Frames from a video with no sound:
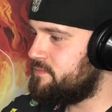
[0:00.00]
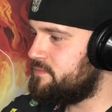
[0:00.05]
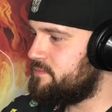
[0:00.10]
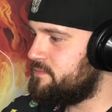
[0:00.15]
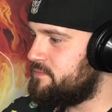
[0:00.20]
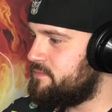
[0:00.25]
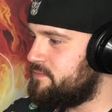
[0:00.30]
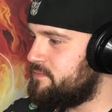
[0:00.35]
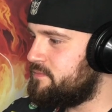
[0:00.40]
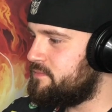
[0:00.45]

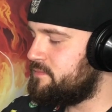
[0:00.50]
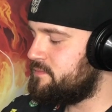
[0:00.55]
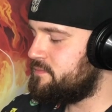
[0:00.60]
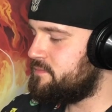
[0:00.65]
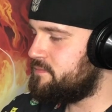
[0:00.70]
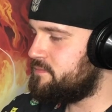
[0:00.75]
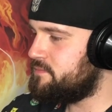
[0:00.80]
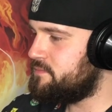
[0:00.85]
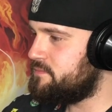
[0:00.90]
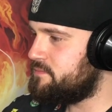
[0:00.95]

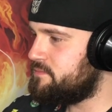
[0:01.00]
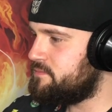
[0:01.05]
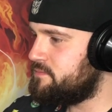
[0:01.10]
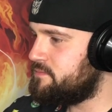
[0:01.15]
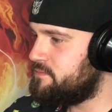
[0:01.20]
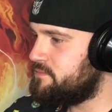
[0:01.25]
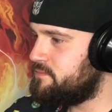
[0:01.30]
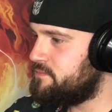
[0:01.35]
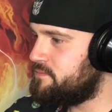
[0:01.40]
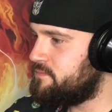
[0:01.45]

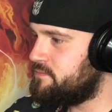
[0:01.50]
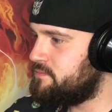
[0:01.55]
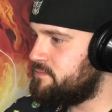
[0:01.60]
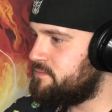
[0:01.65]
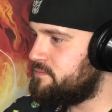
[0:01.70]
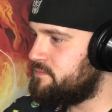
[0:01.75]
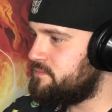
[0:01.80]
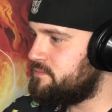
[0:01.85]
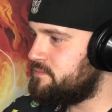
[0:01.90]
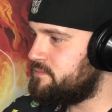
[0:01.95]

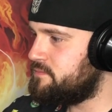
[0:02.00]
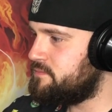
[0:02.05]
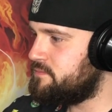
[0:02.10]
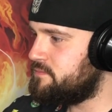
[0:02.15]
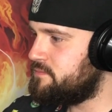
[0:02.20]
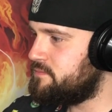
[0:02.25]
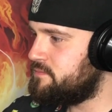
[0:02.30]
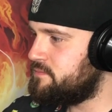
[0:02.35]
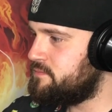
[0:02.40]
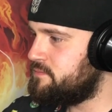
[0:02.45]

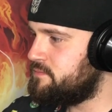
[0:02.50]
(no one is talking)